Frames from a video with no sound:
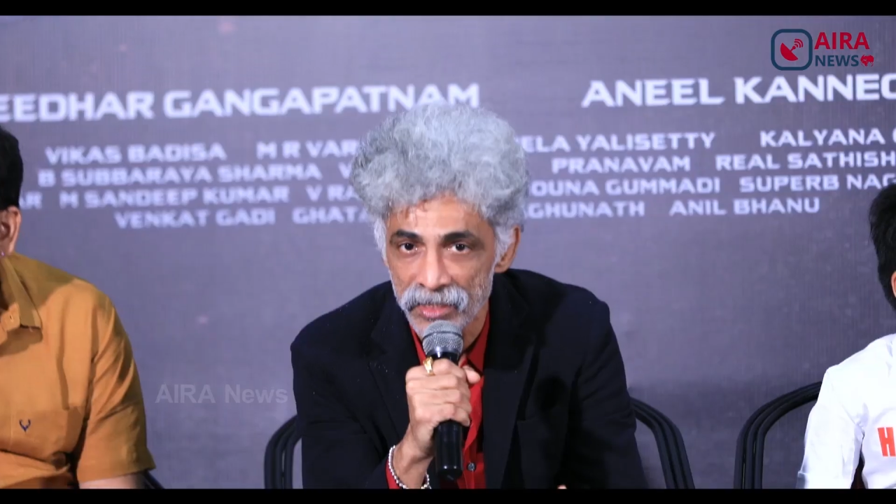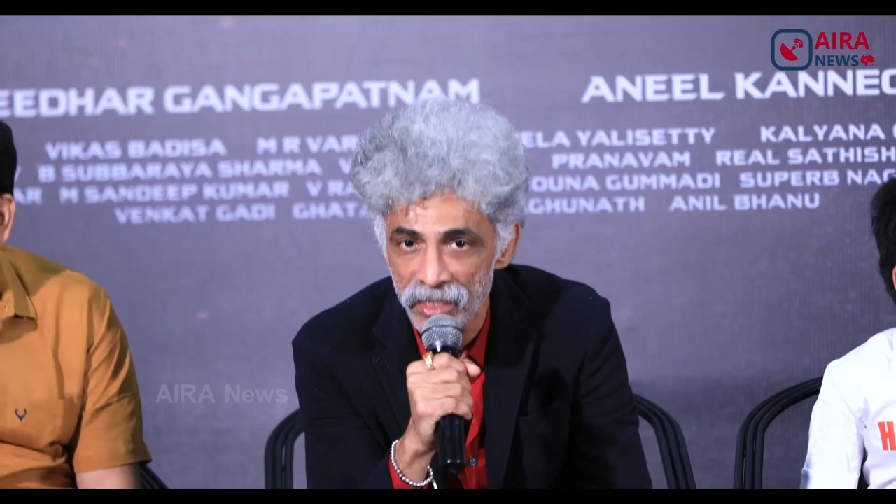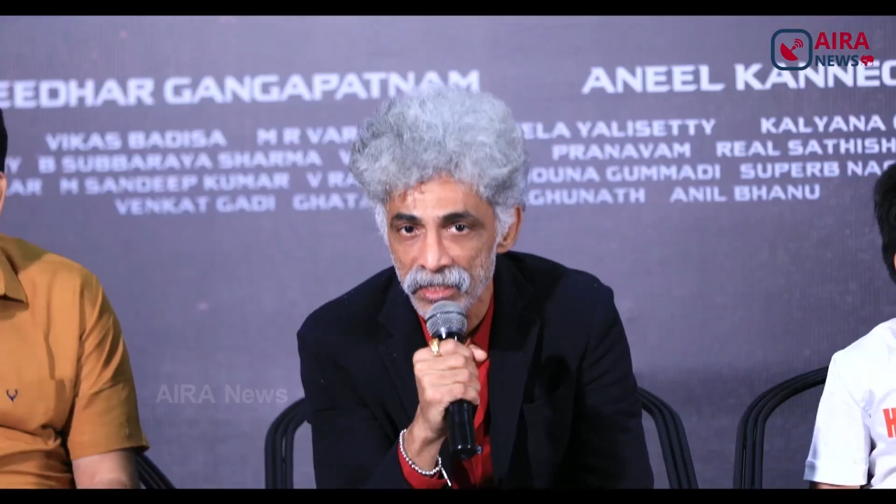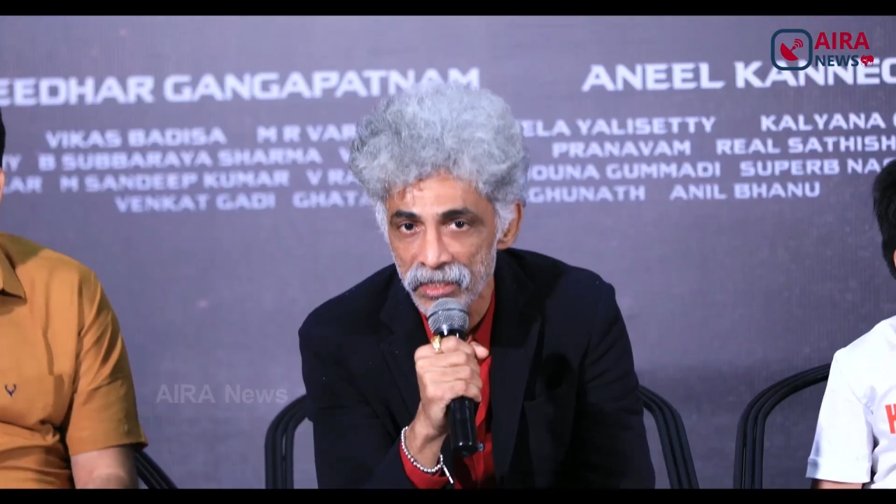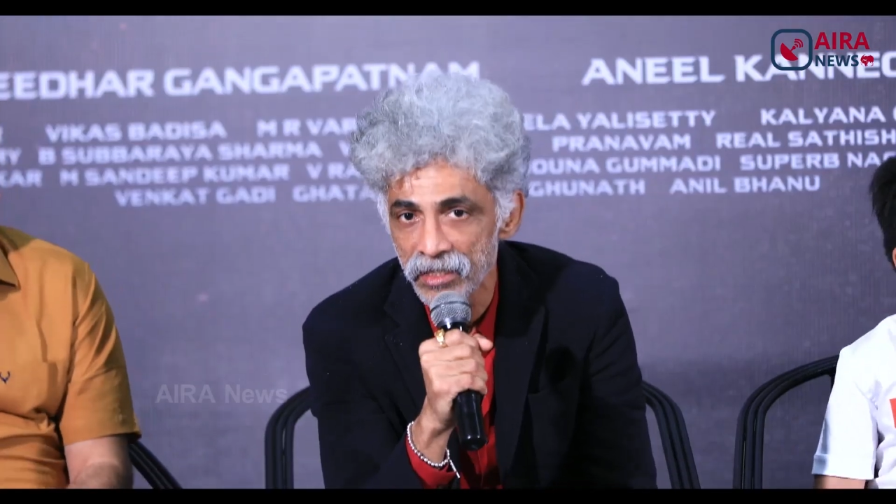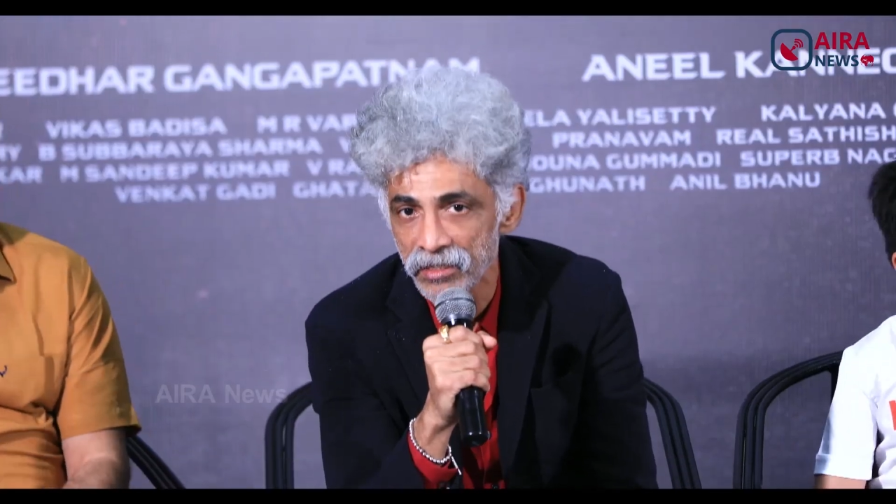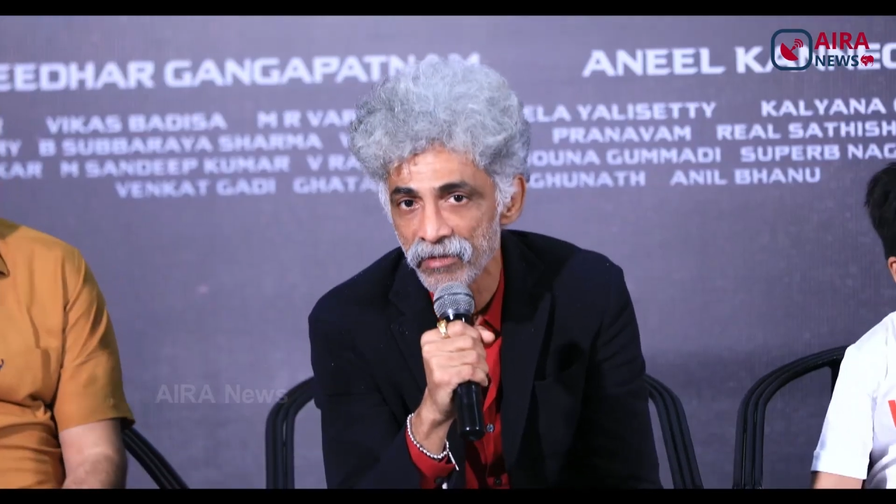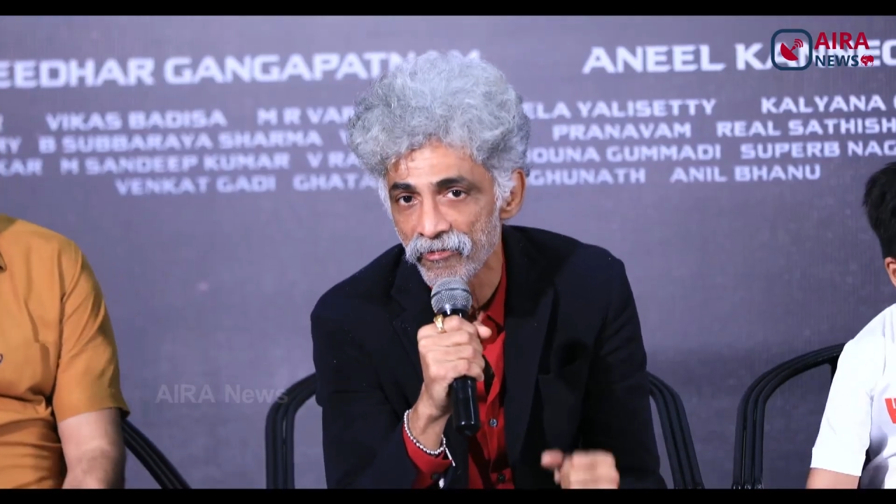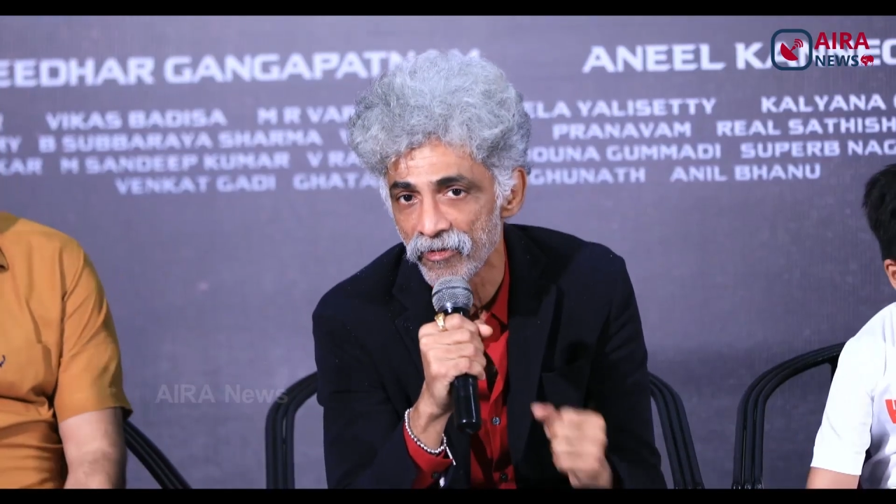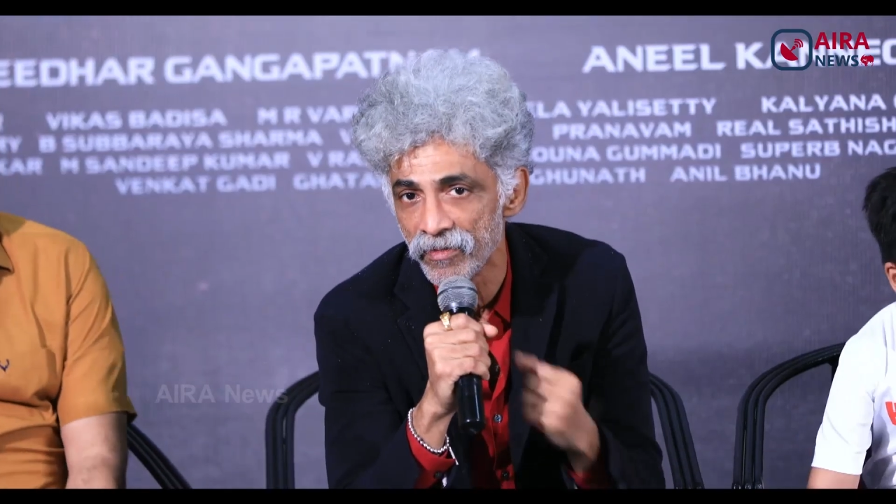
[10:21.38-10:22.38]
think, in
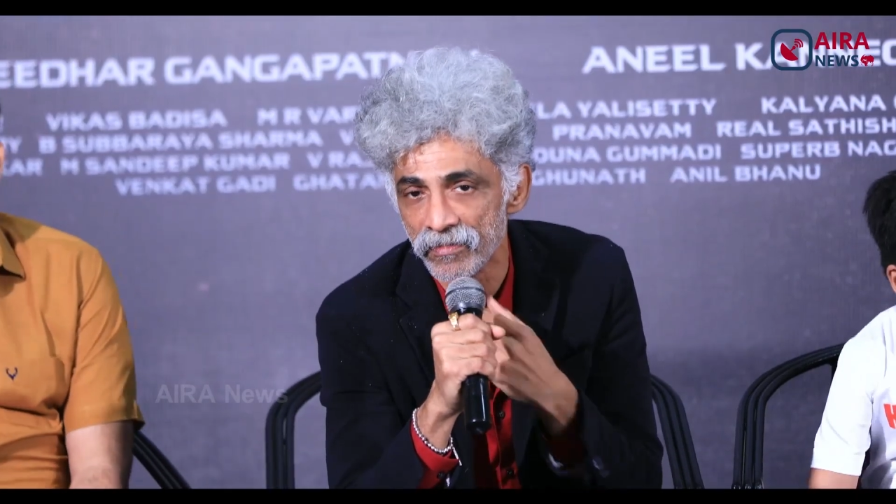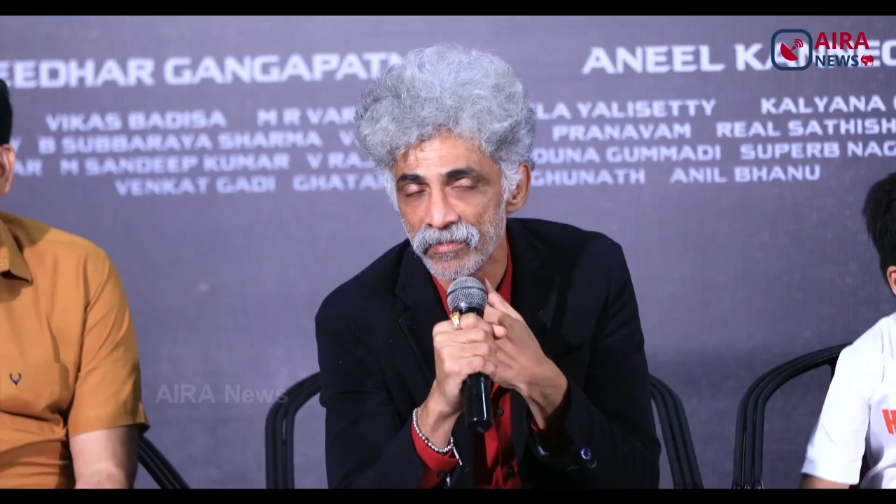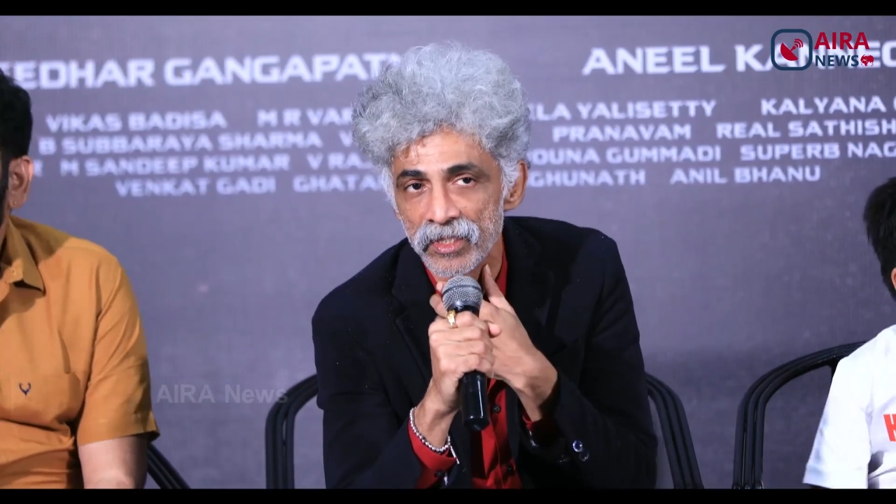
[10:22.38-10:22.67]
the film.